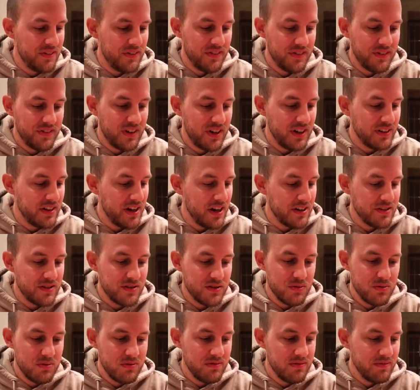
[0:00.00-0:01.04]
this
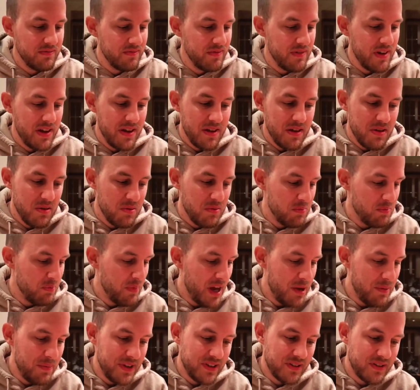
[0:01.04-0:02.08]
Gedatsu.
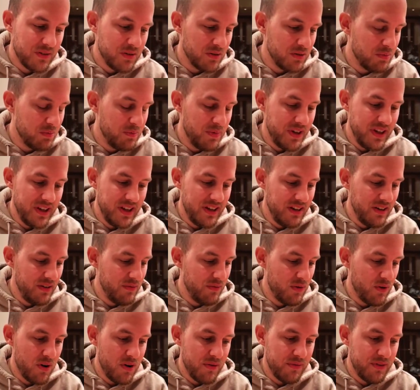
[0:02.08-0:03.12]
Maybe it could
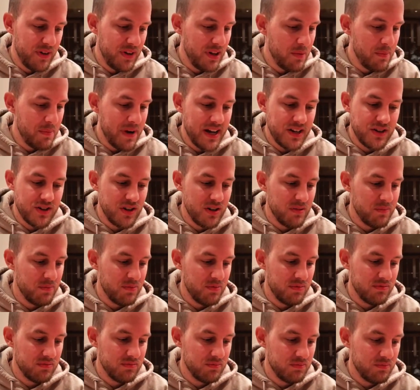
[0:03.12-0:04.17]
be worth in a matchup,
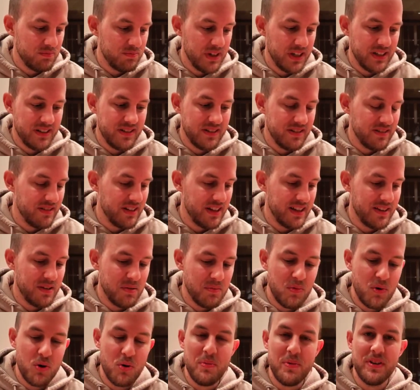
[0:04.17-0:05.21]
but at
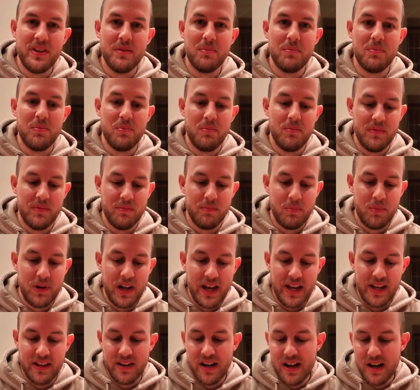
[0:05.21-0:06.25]
the moment
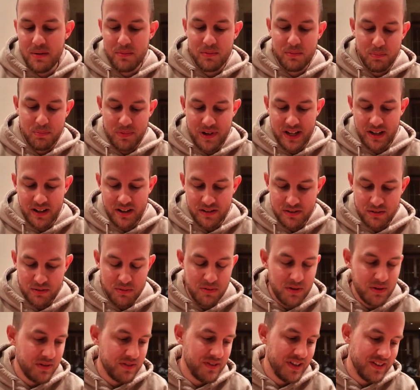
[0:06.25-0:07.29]
play I play
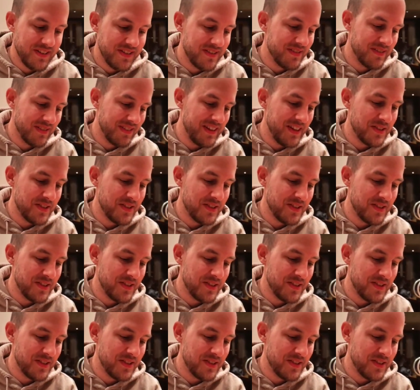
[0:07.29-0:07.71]
Katakuri since